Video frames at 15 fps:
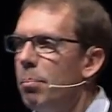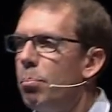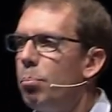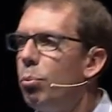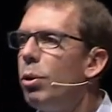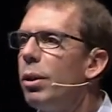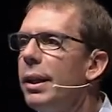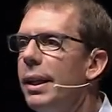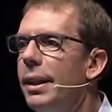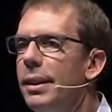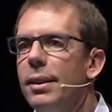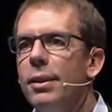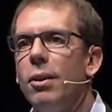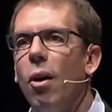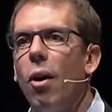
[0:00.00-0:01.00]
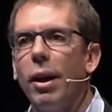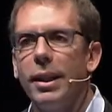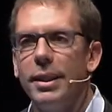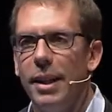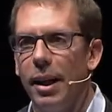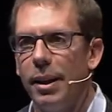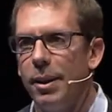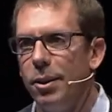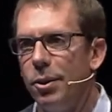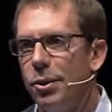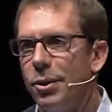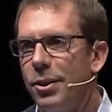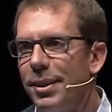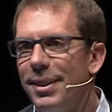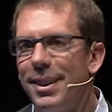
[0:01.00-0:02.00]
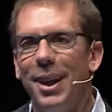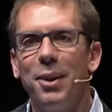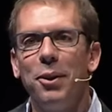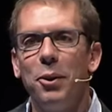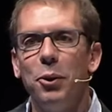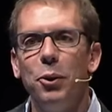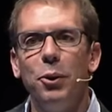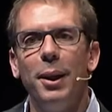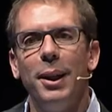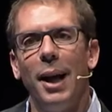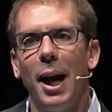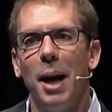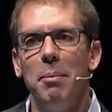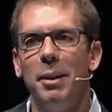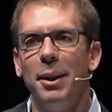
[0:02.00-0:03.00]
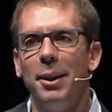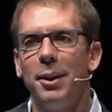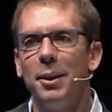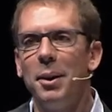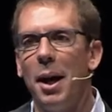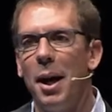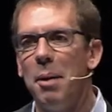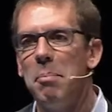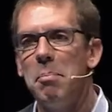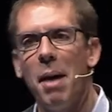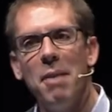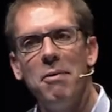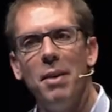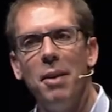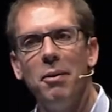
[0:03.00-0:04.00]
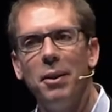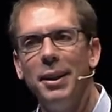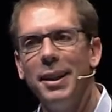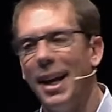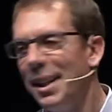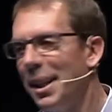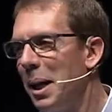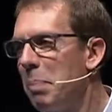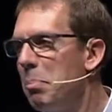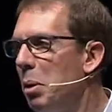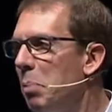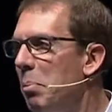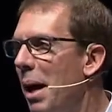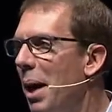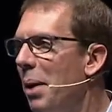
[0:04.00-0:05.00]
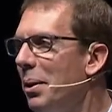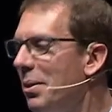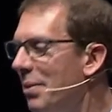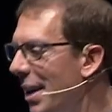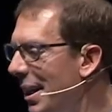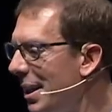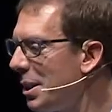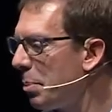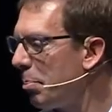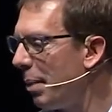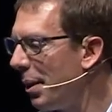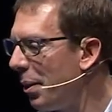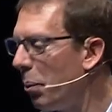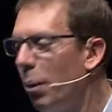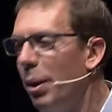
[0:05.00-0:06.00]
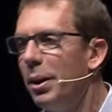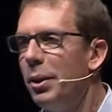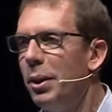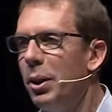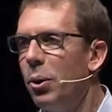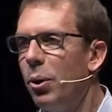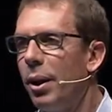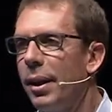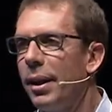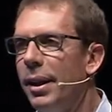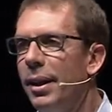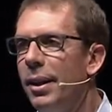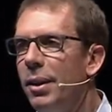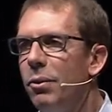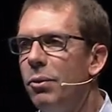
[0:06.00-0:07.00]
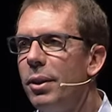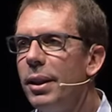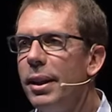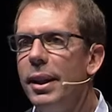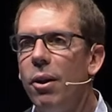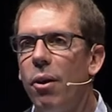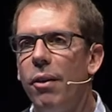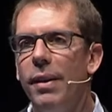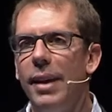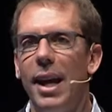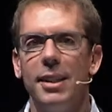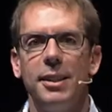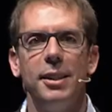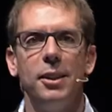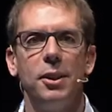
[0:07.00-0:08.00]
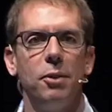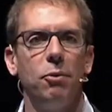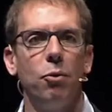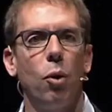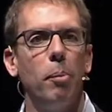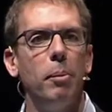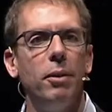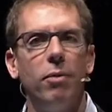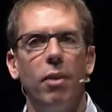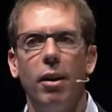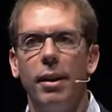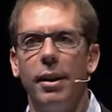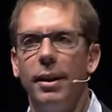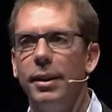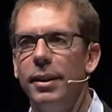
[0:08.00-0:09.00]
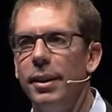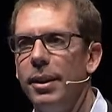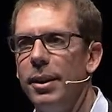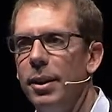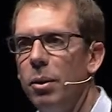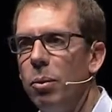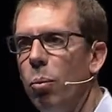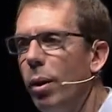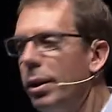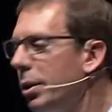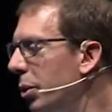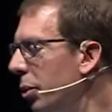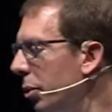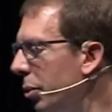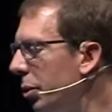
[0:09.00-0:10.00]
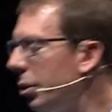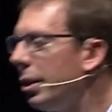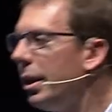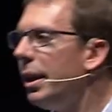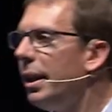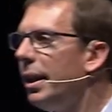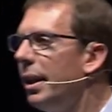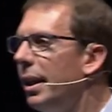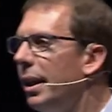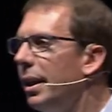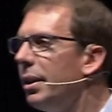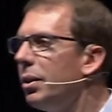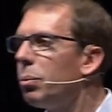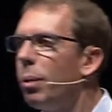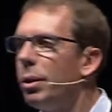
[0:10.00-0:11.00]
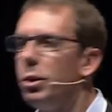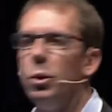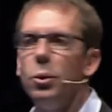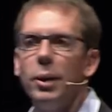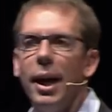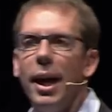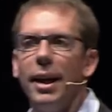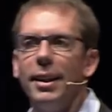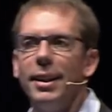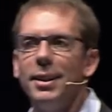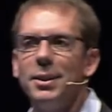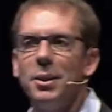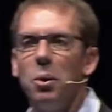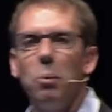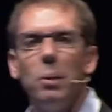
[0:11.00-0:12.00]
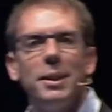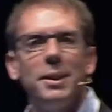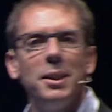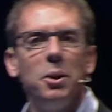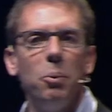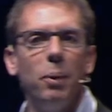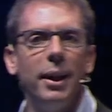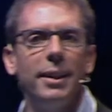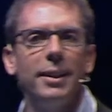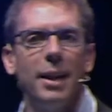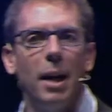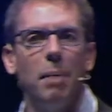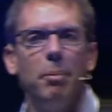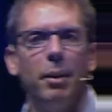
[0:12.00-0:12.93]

Brilliant architectures, like the Guggenheim here, my favorite, I like Bilbao in Venice, but the one in New York, really are the essence of form and function. What you see is what you get. It's a WYSIWYG type